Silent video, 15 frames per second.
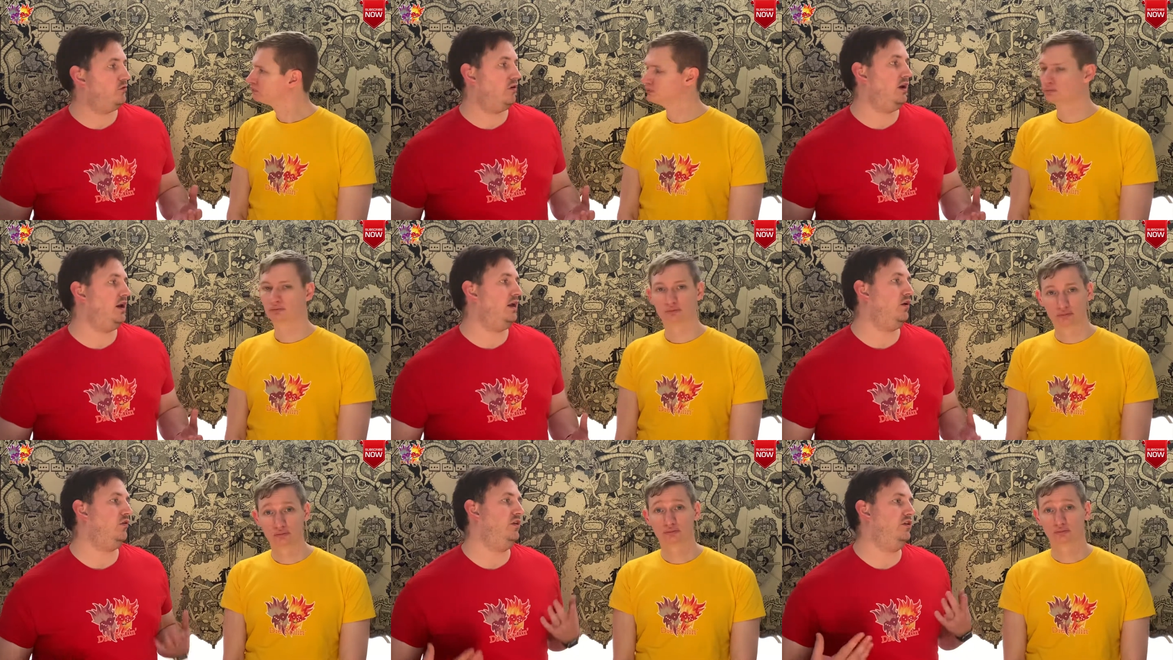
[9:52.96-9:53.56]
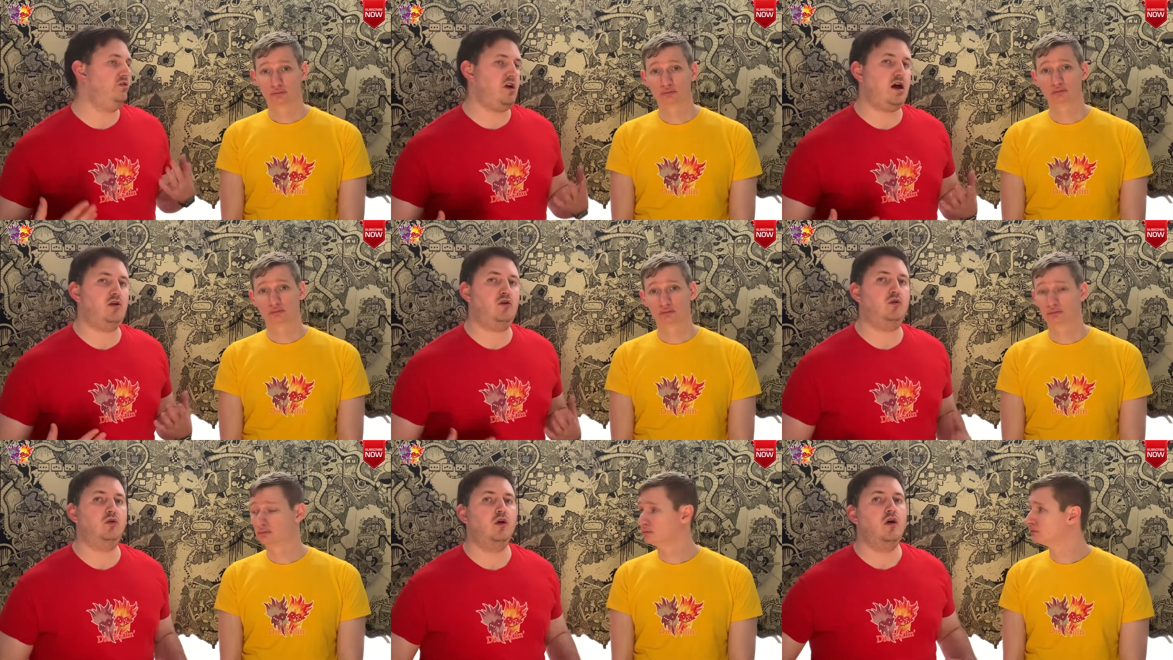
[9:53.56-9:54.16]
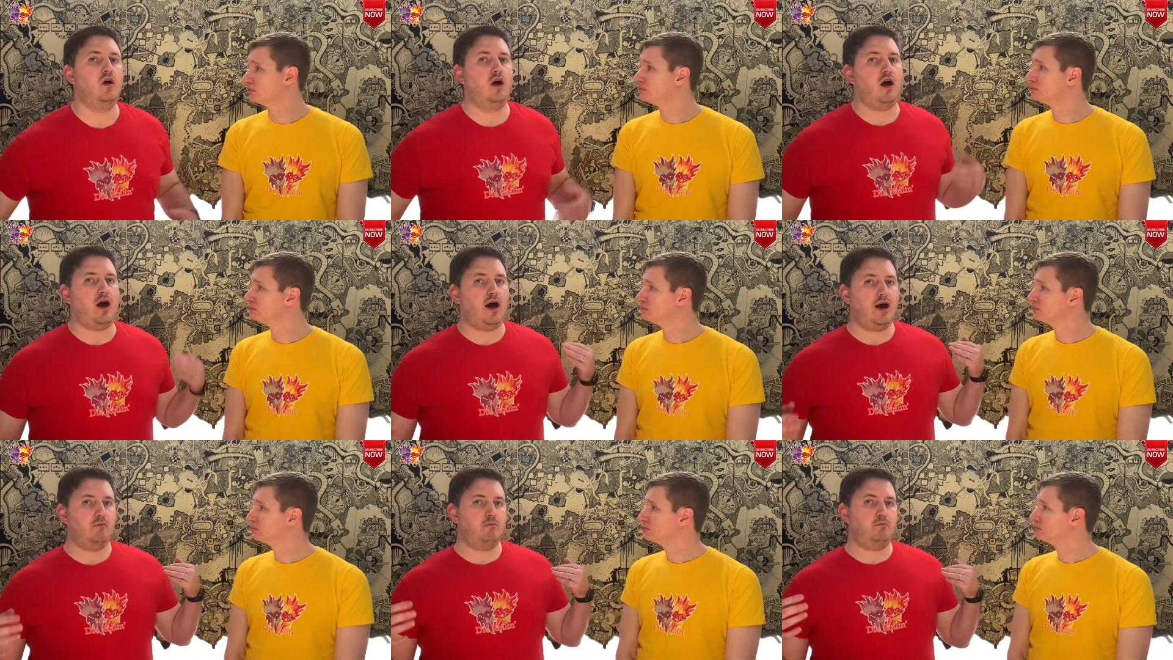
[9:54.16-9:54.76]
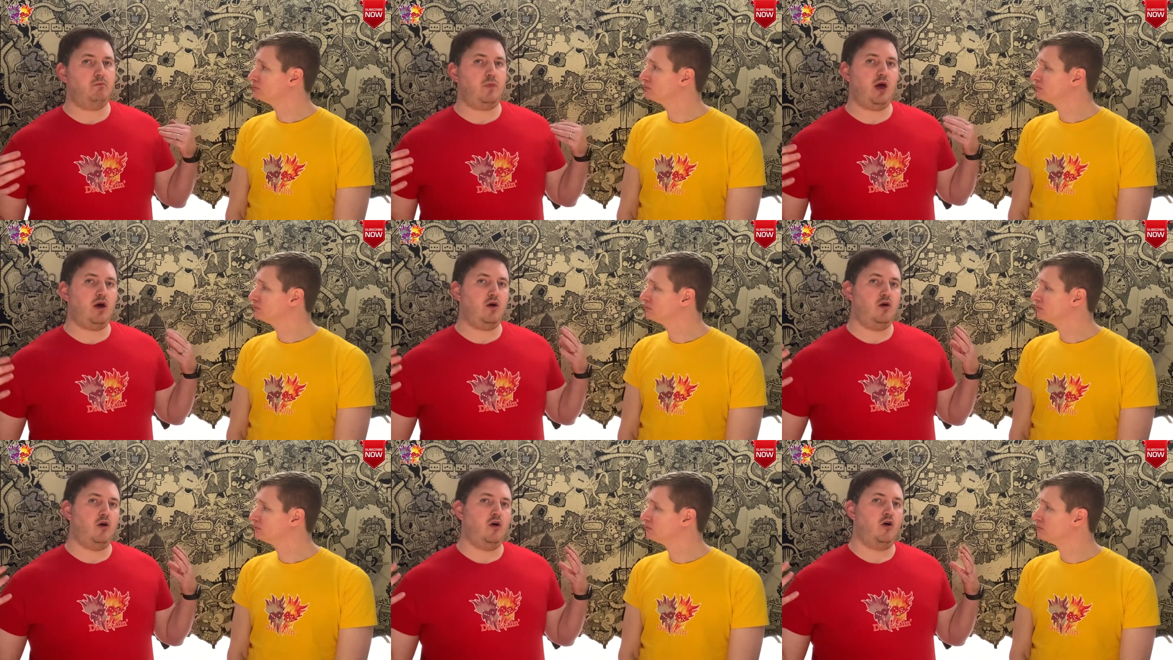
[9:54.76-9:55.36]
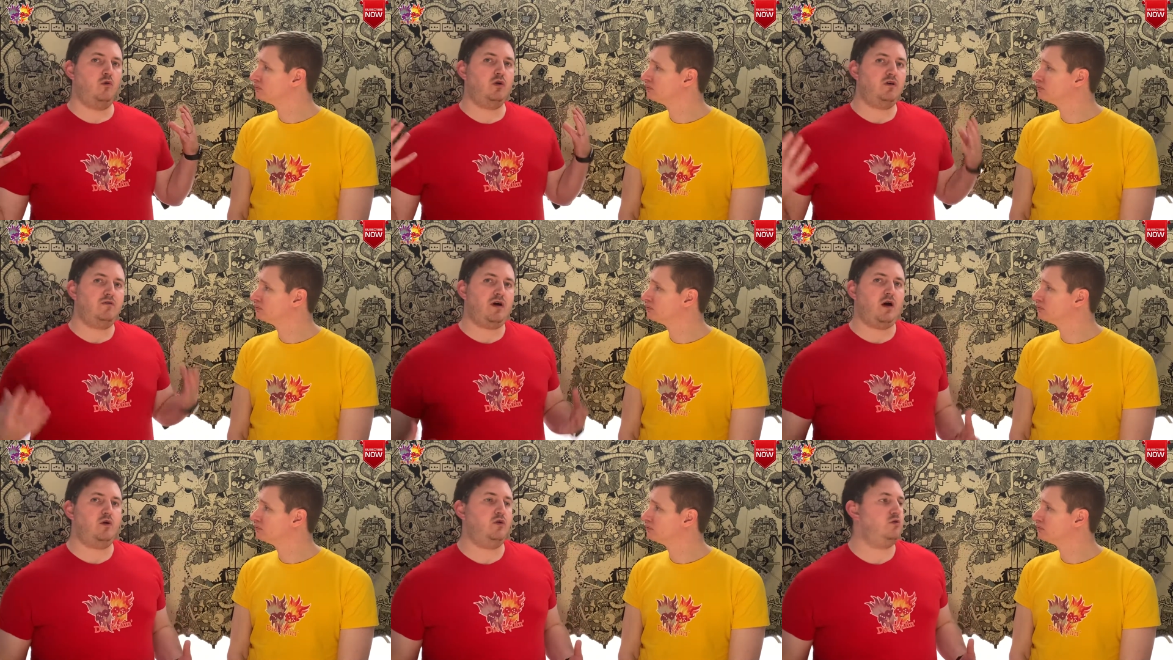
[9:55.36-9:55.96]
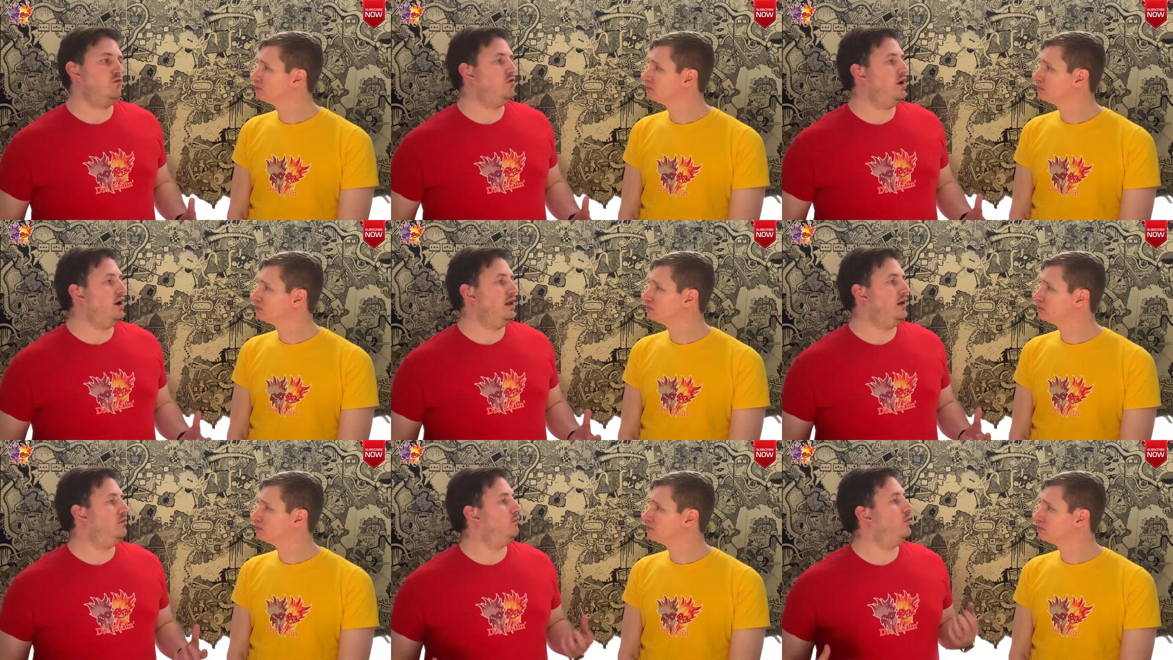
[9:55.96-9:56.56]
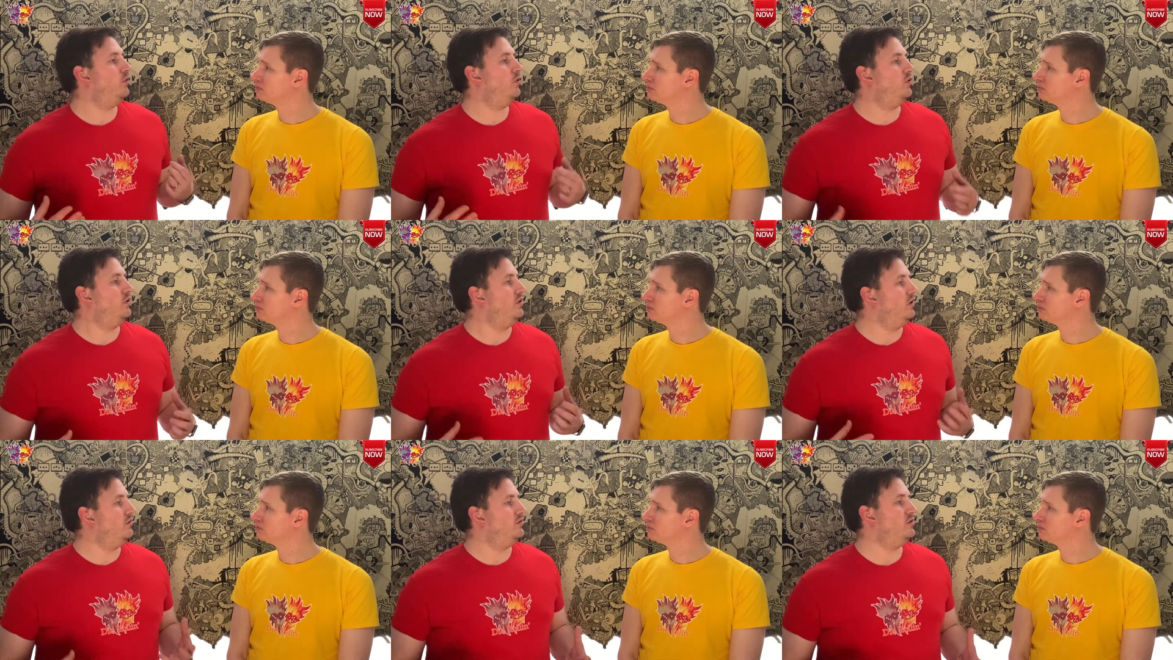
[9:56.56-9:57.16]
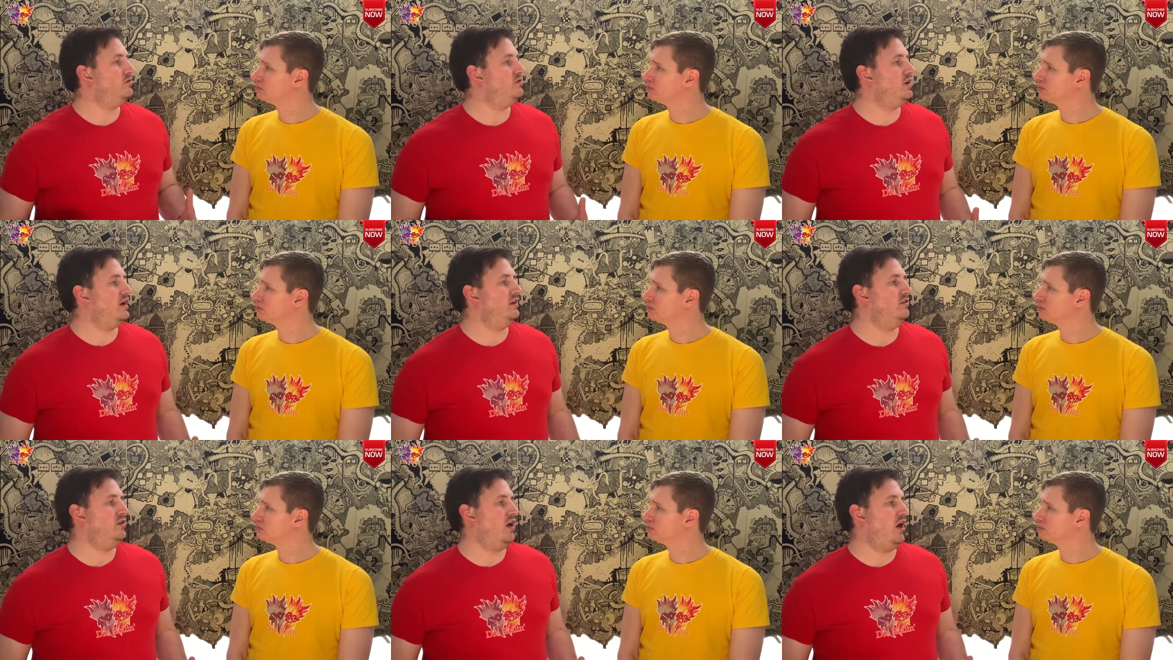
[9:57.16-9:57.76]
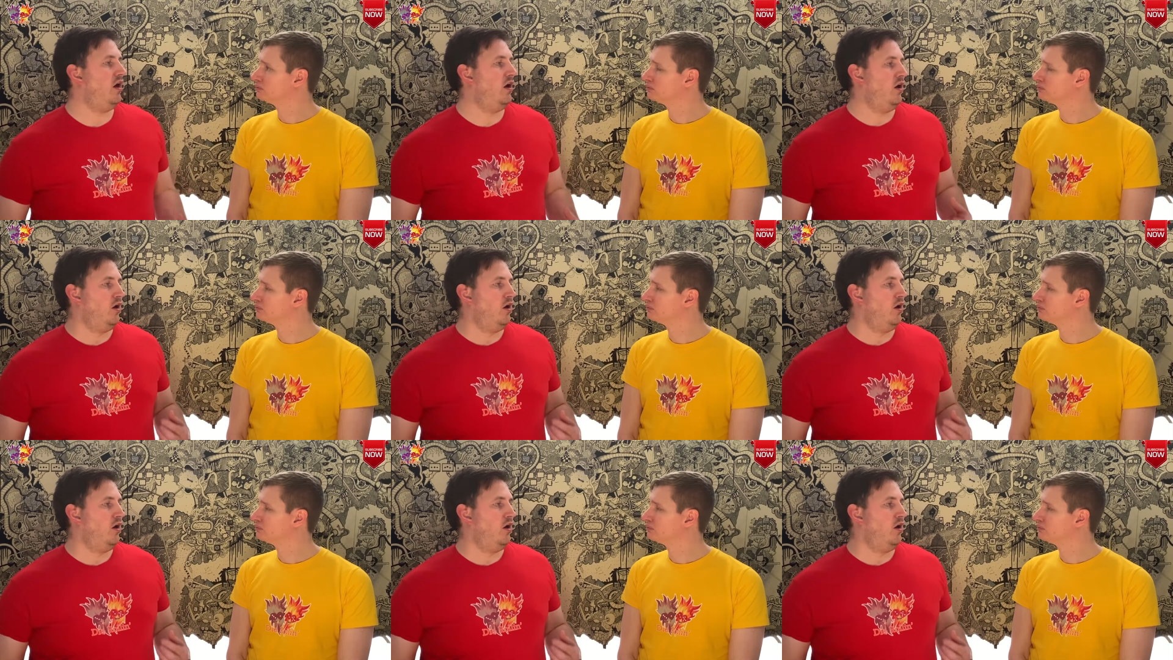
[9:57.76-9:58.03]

Speaker 1: really on this channel, um, but we felt it was really important enough subject to